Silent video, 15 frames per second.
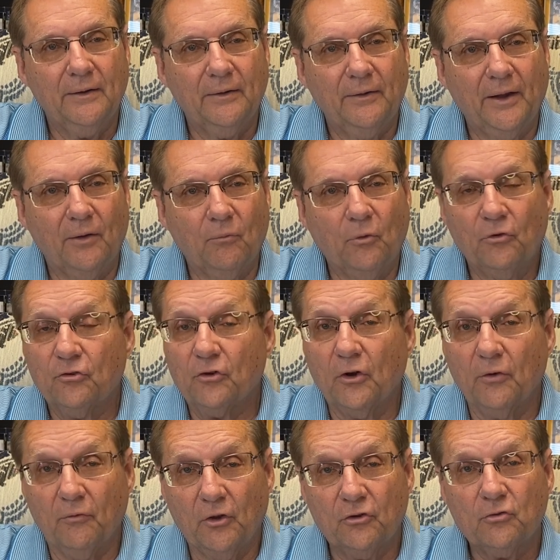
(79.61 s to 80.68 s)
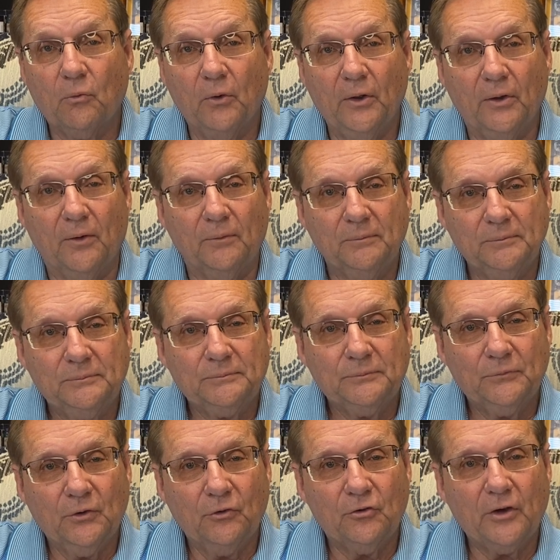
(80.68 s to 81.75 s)
that would serve us well
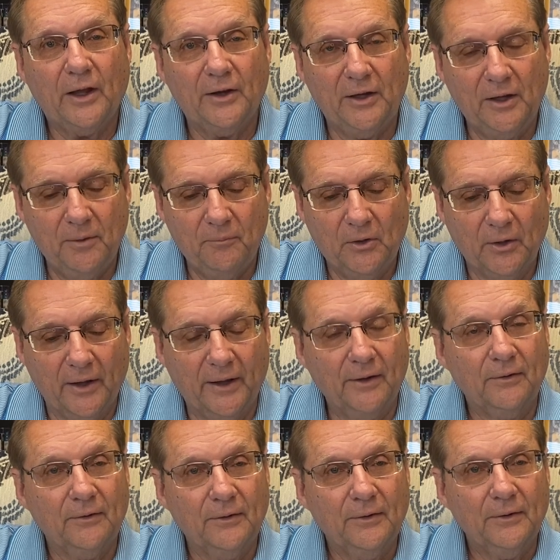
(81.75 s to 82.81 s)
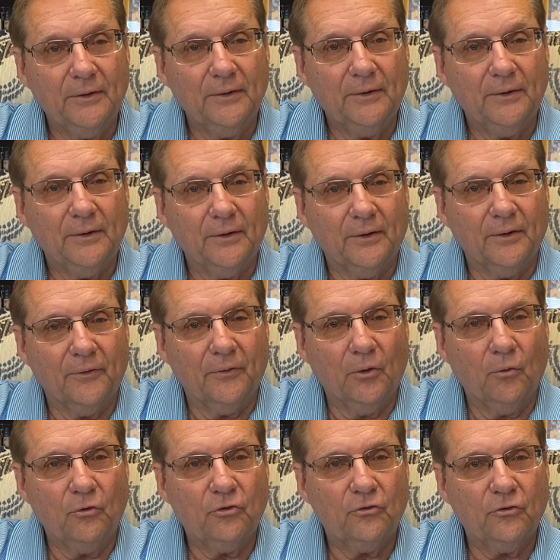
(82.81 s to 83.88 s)
to try to emulate
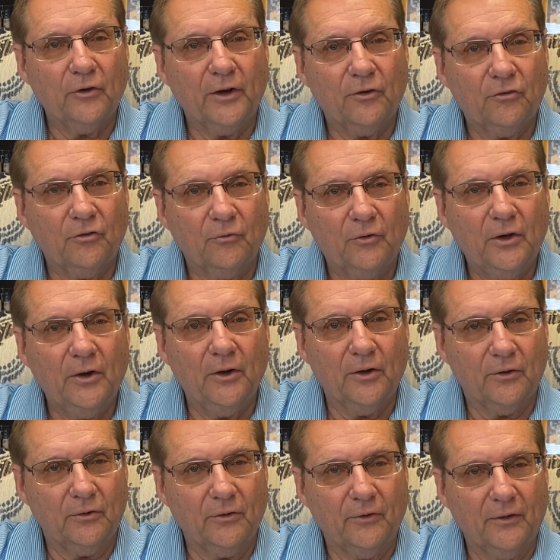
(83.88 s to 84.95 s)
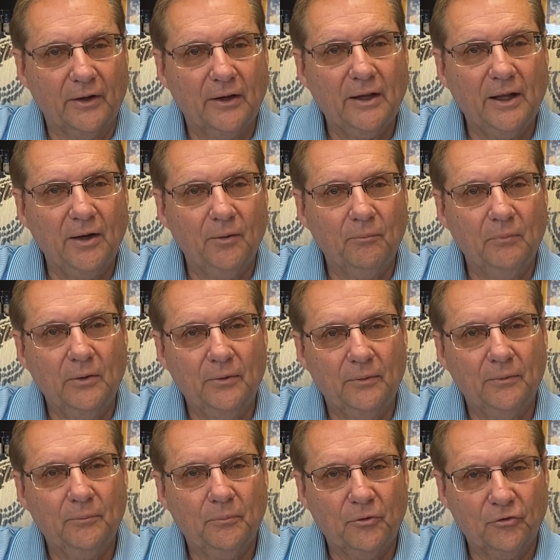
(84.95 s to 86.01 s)
those strengths of character that Caleb
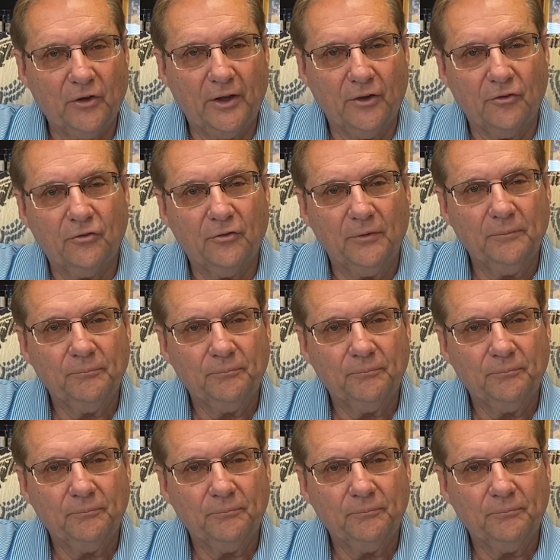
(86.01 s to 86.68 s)
possessed.